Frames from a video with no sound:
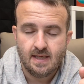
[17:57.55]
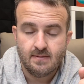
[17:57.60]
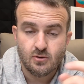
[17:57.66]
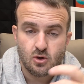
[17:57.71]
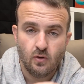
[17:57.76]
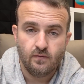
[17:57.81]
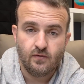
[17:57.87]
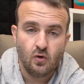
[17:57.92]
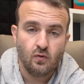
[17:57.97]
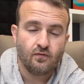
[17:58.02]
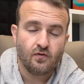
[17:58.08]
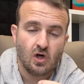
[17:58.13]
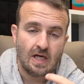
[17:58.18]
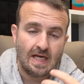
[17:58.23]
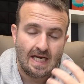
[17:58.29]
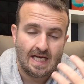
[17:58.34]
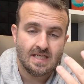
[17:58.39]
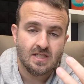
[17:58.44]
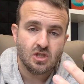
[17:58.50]
So if you
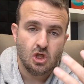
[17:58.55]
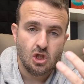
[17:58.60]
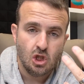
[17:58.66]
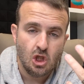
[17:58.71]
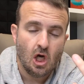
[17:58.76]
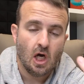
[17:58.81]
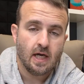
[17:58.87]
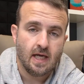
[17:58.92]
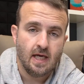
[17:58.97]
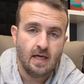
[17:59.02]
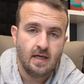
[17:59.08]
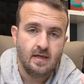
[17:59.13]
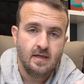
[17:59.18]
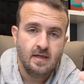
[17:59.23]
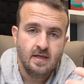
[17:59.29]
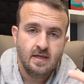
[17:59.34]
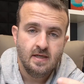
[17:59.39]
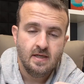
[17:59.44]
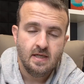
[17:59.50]
forget to lock it,
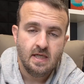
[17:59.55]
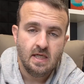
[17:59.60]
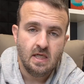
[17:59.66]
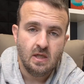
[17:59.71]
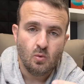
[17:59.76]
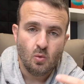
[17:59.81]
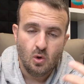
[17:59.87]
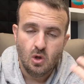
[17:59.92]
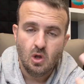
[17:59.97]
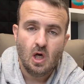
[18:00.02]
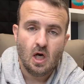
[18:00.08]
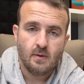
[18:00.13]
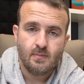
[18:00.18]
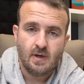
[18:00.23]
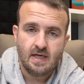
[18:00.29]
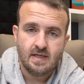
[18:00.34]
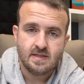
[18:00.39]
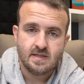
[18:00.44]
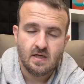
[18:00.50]
it will lock by
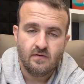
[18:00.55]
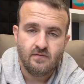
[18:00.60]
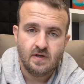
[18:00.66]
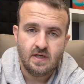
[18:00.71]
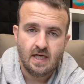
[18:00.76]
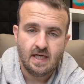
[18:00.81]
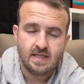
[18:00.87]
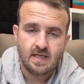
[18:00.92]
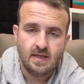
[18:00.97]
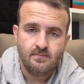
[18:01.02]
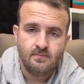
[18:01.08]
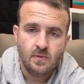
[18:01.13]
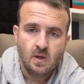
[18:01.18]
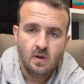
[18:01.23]
itself at nighttime.